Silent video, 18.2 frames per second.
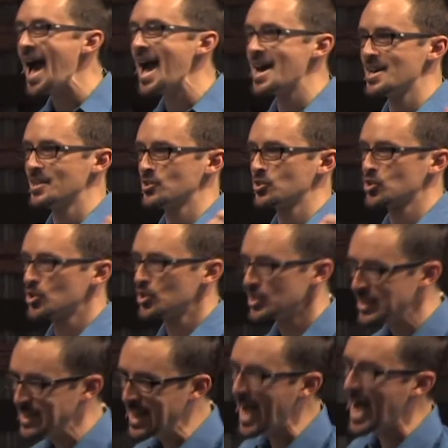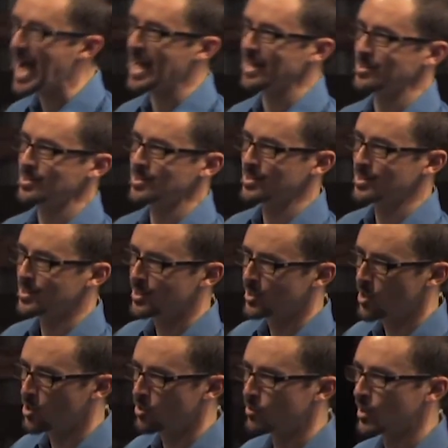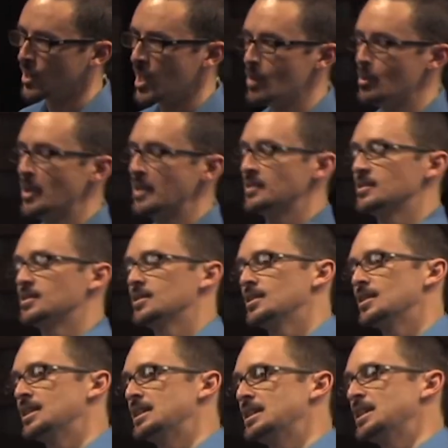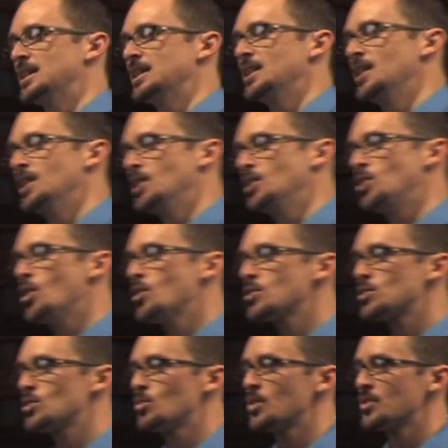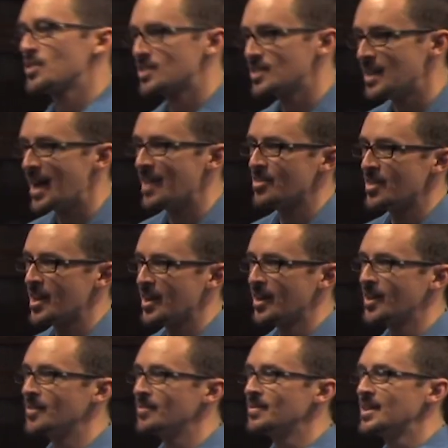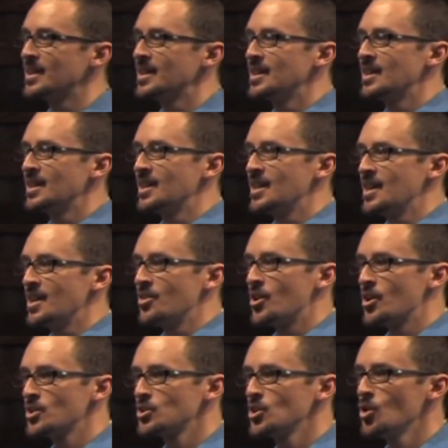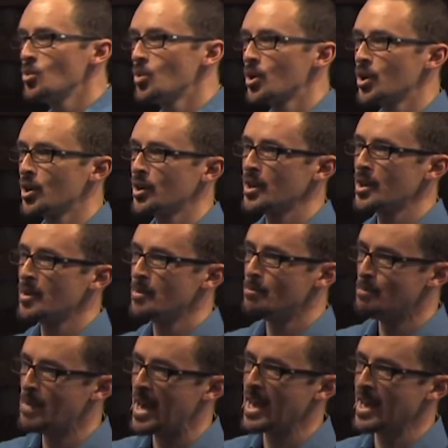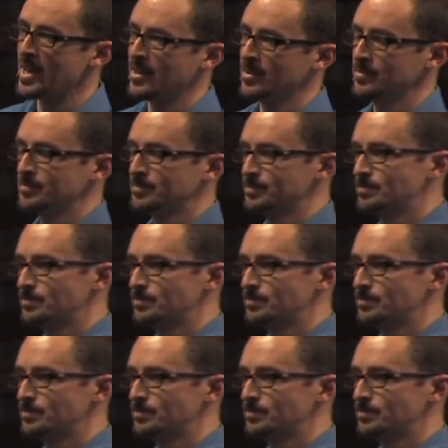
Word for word: has not overcome it. Notice the word that's not there. There is no word may.